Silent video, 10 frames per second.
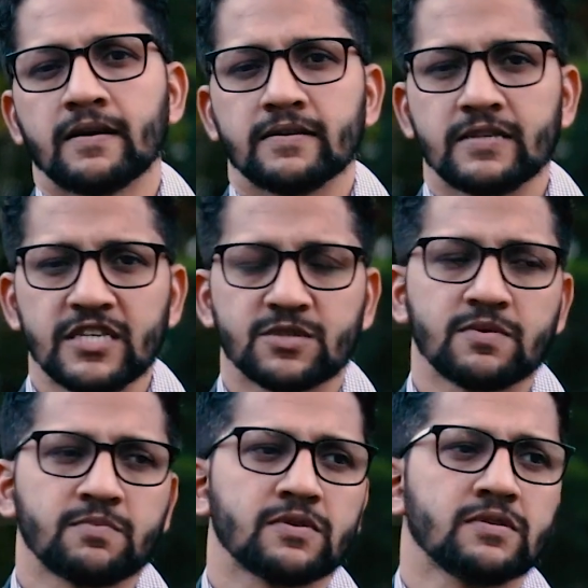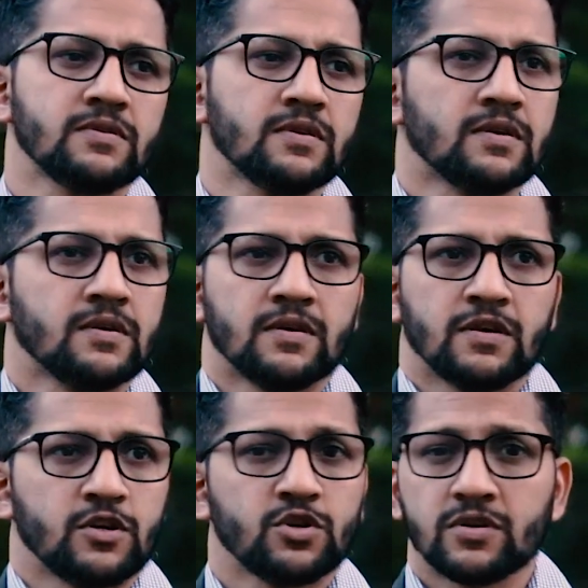These people,
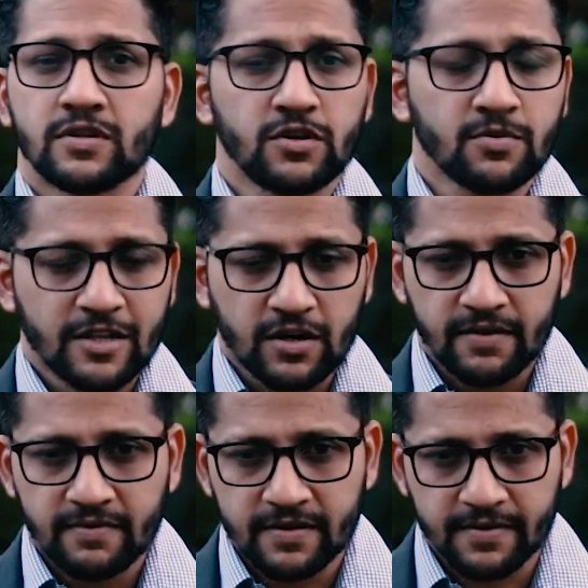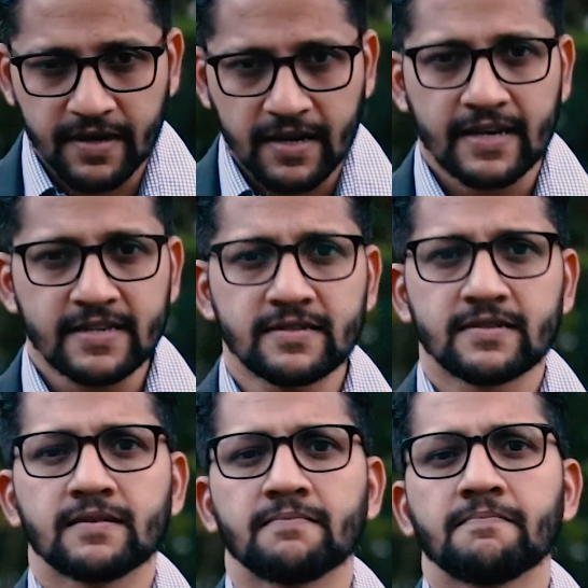you may not even
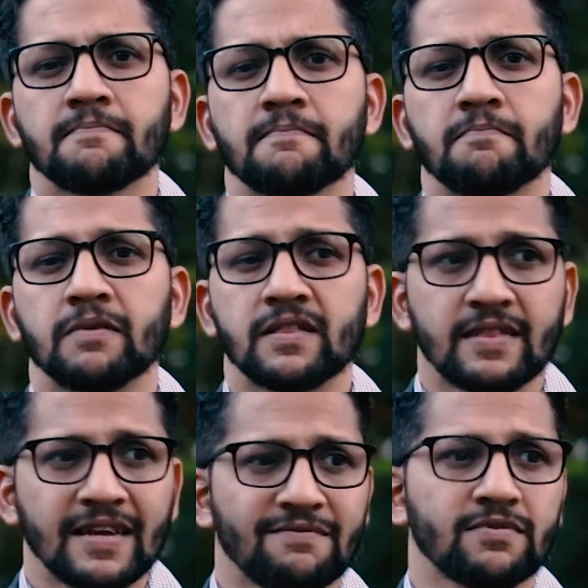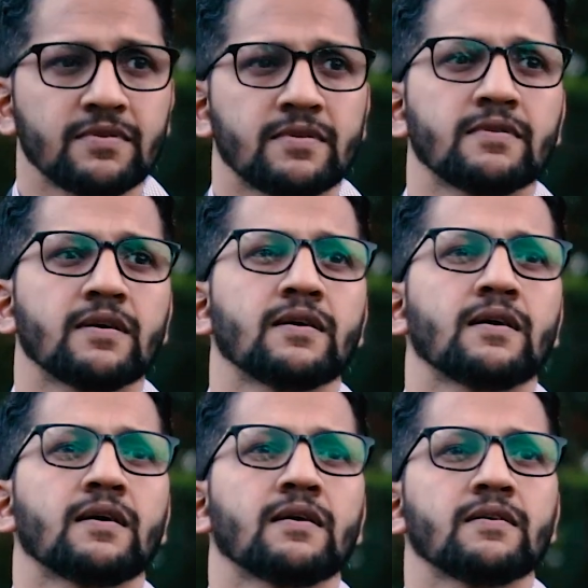realize, but they would
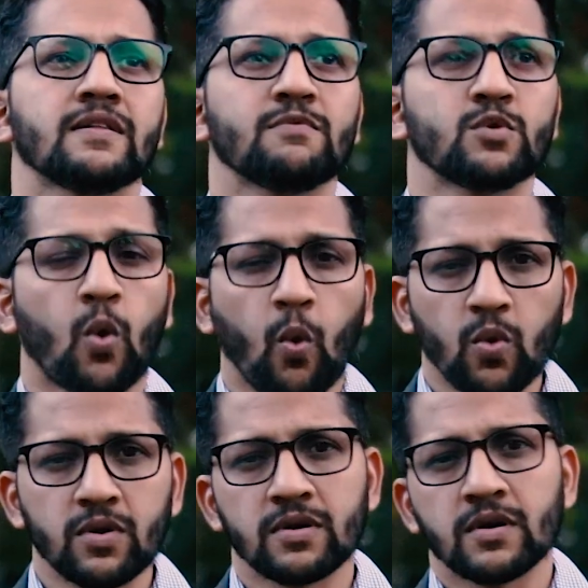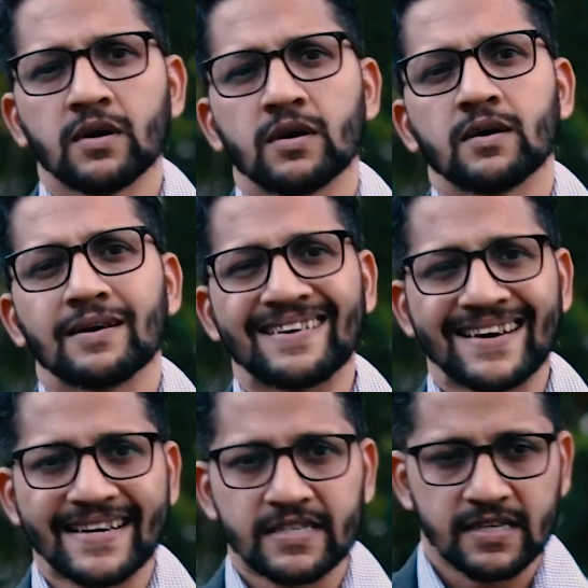hold
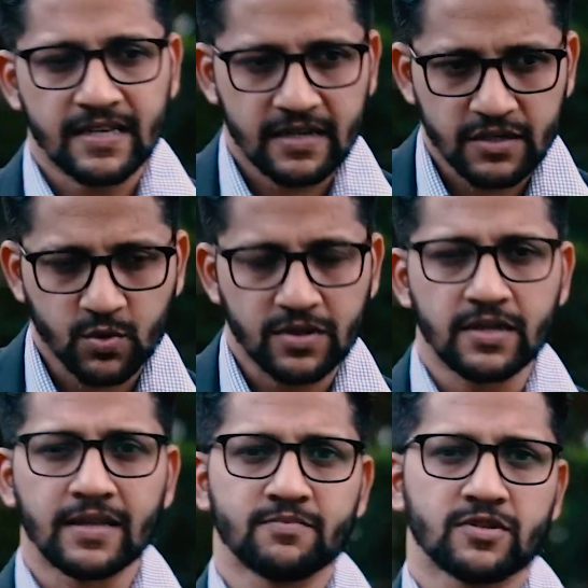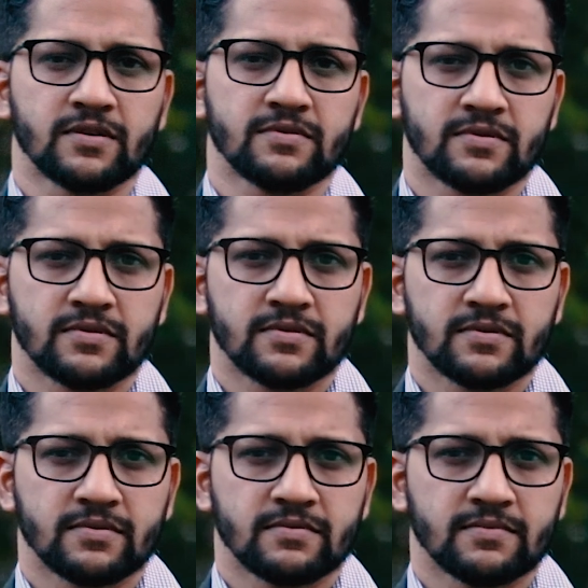great secrets within themselves,
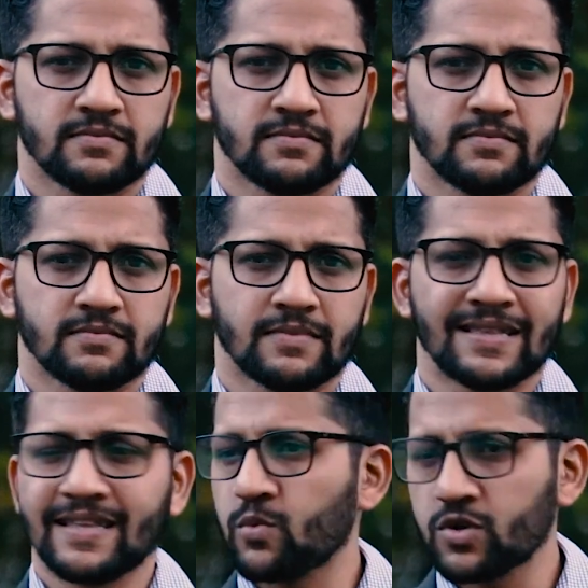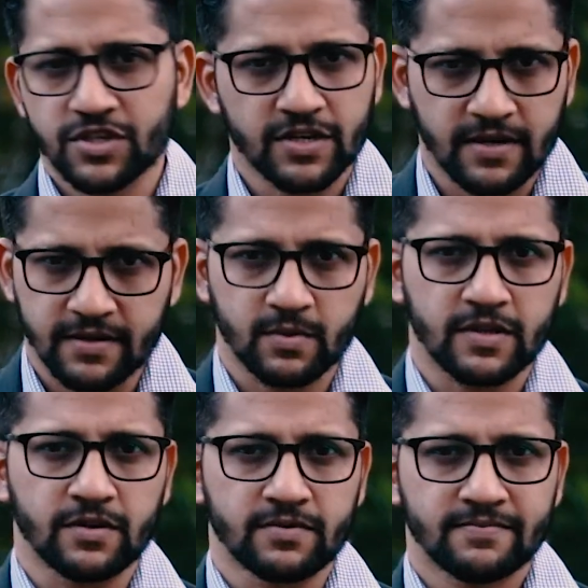and they won't share it
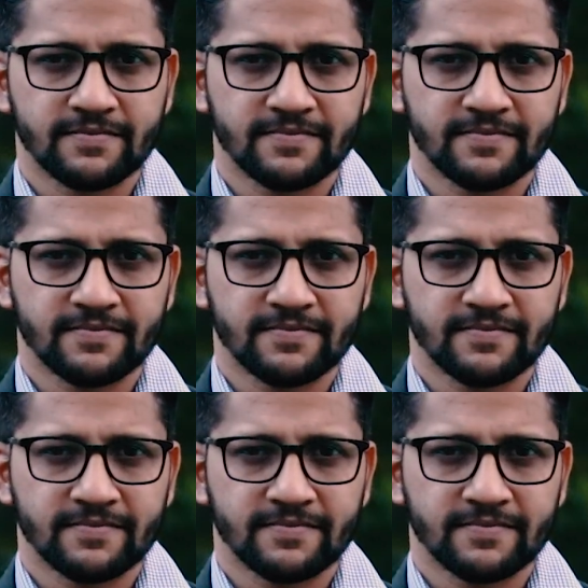with you.